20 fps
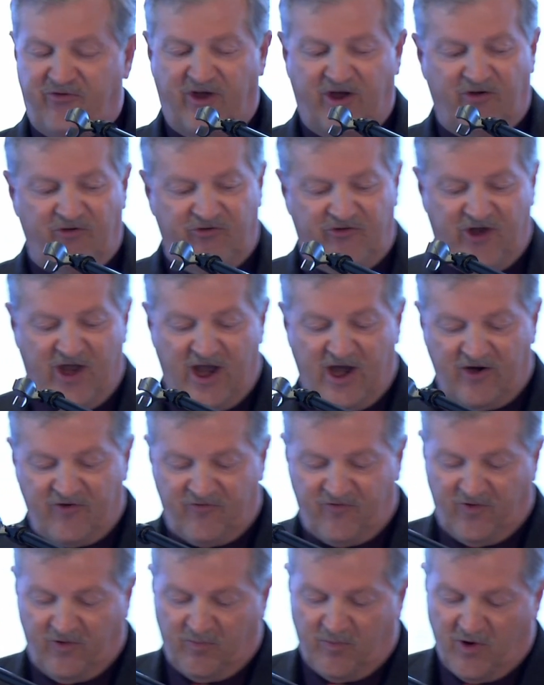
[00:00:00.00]
sales
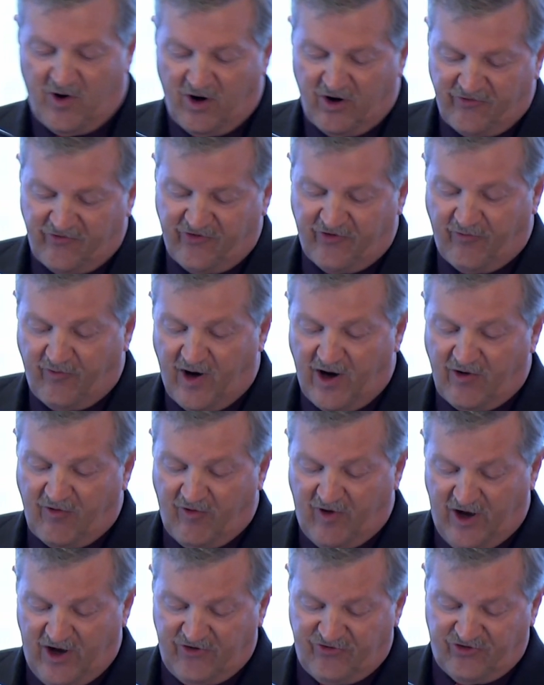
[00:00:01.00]
tax for parks and
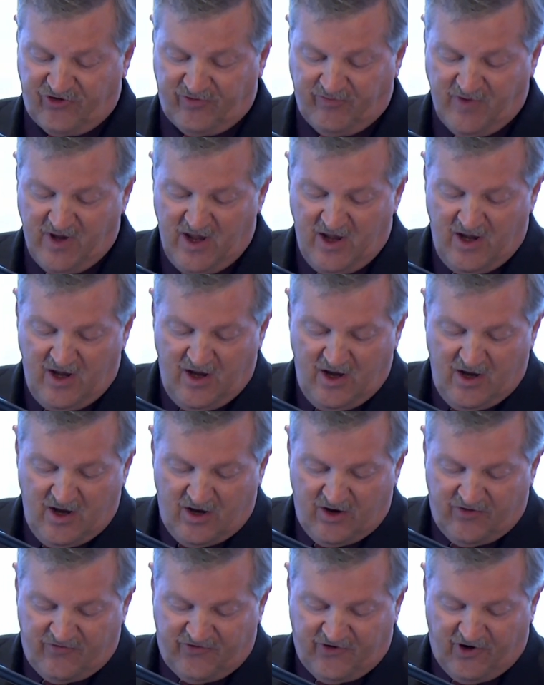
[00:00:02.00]
recreation.
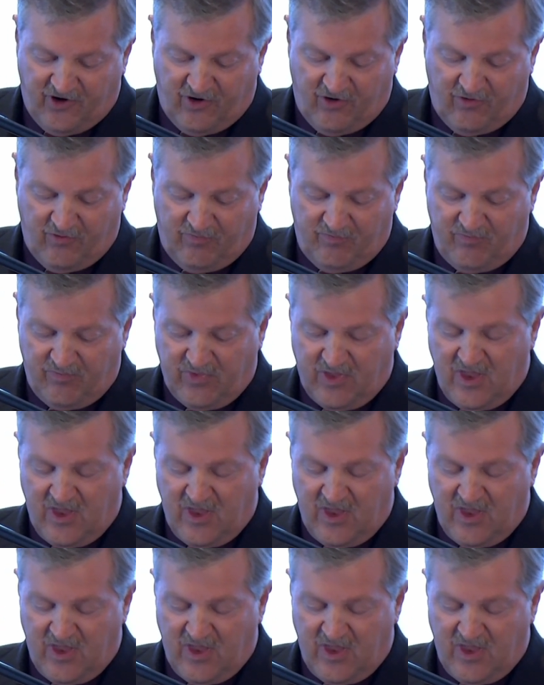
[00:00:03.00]
So,